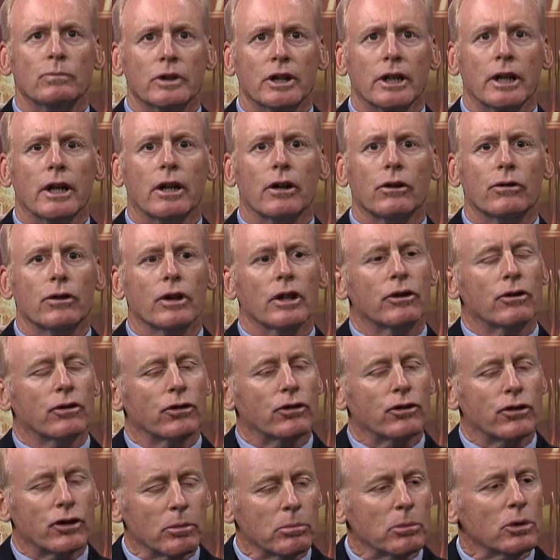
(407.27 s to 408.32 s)
Yes, it's
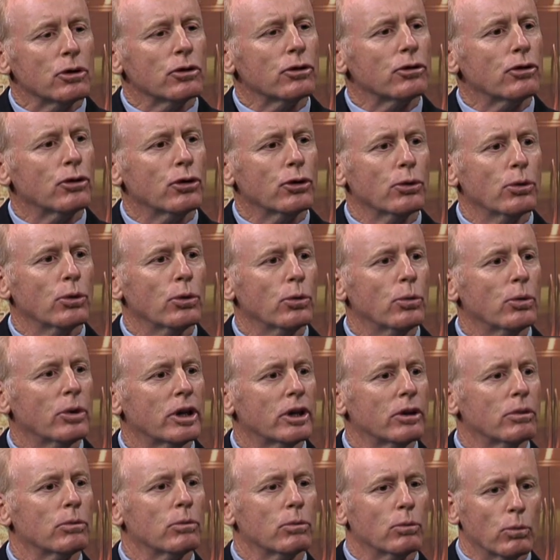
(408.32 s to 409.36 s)
similar to
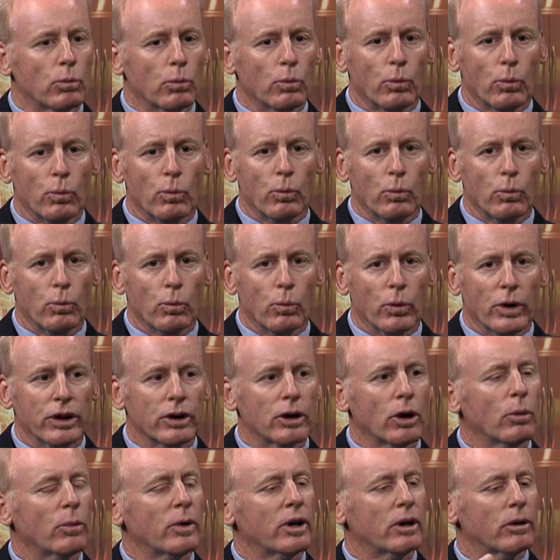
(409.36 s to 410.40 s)
when we
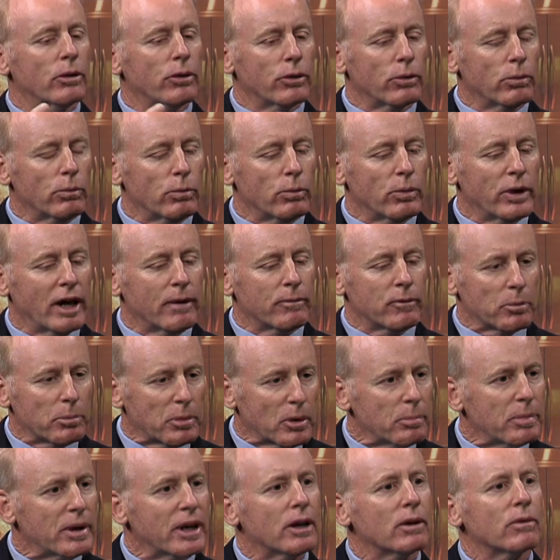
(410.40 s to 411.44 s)
know we have to
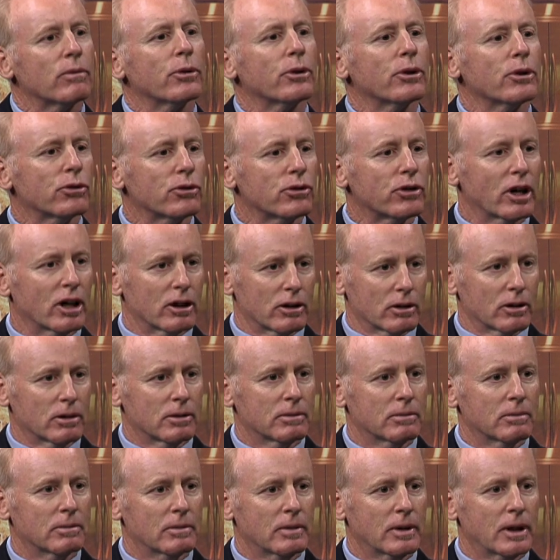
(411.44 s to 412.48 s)
prepare for the seller
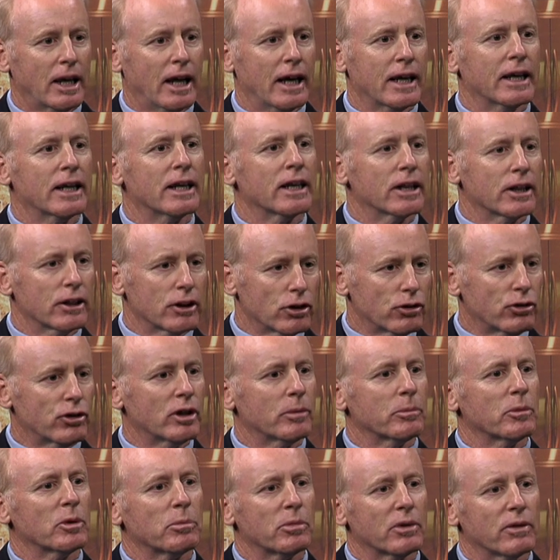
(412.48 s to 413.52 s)
and getting the
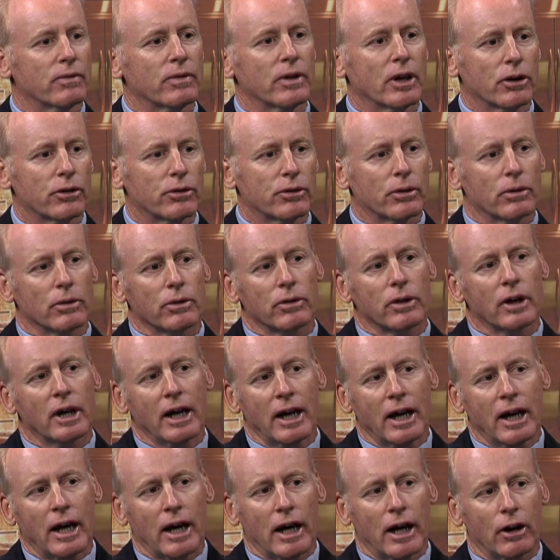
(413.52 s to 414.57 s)
team of professionals.
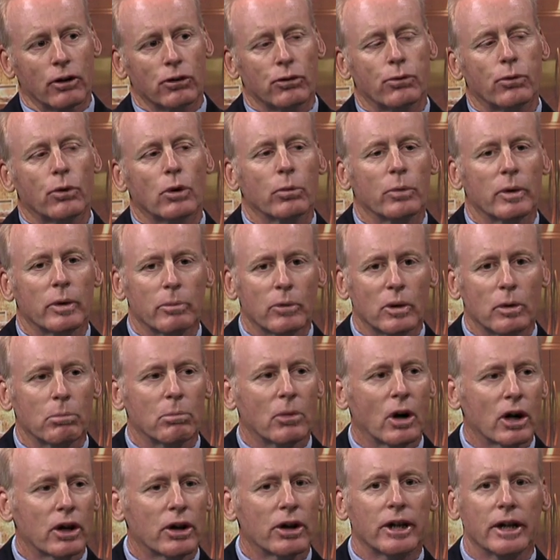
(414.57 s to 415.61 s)
As for when we're
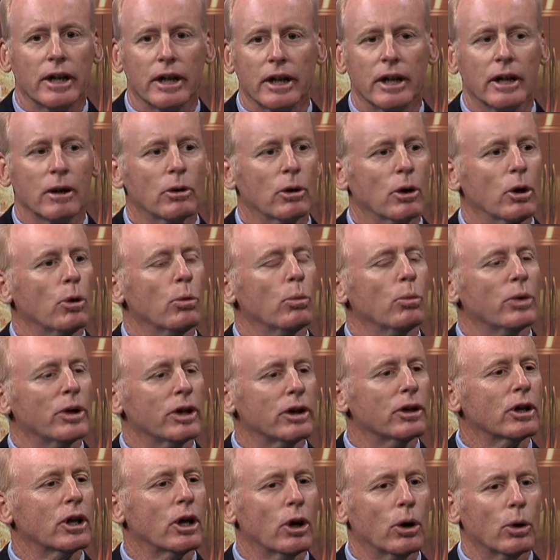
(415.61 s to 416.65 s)
marketing, we
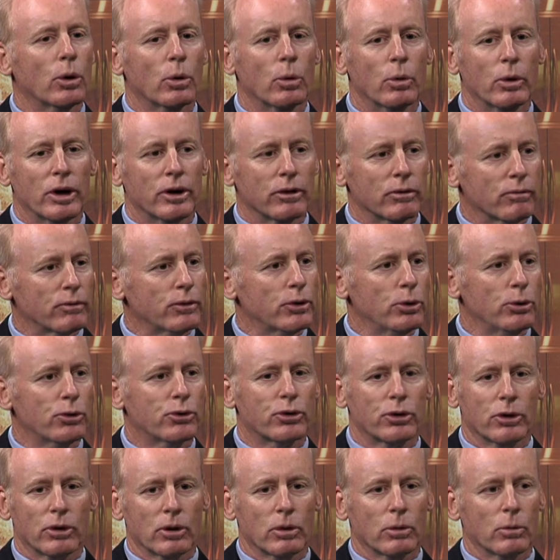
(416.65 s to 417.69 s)
know in the
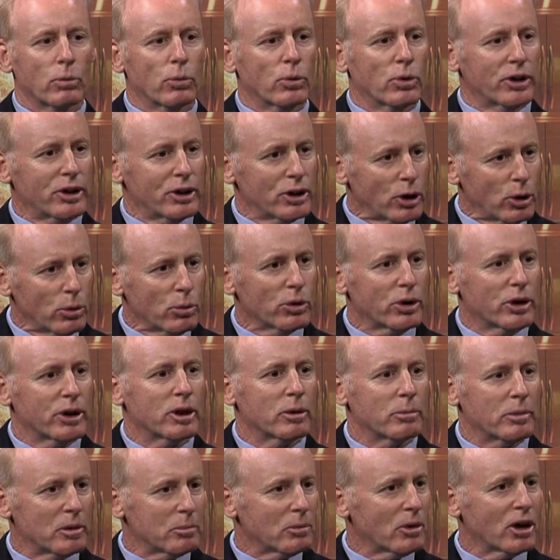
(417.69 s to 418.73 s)
future, we're going
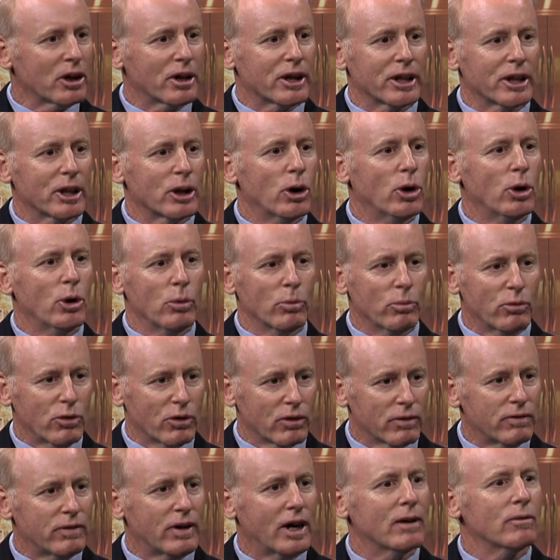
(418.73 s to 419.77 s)
to be marketing a home for
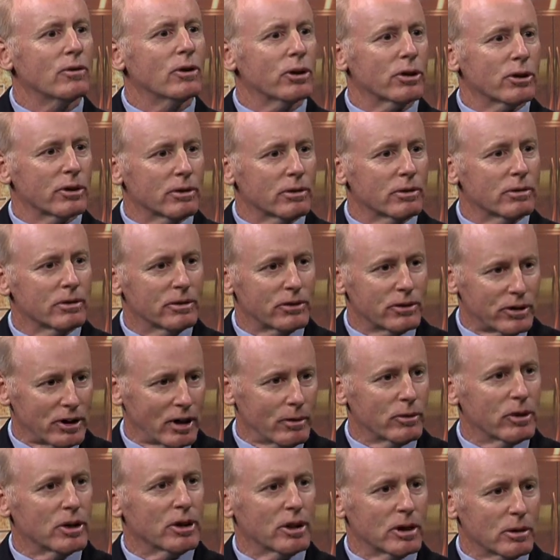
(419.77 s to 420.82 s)
$500,000,
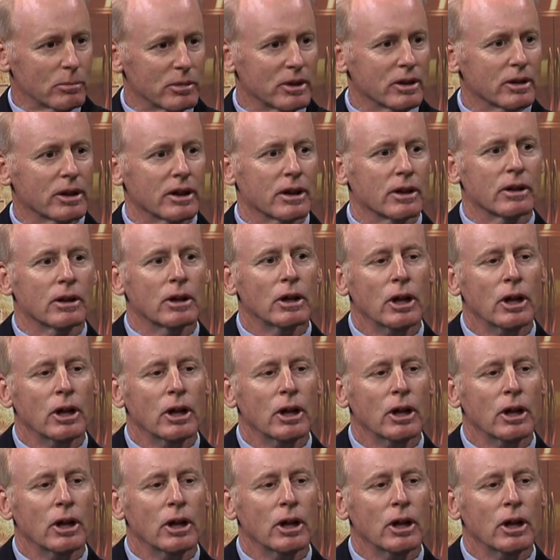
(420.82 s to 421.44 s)
$700,000, and $1 million.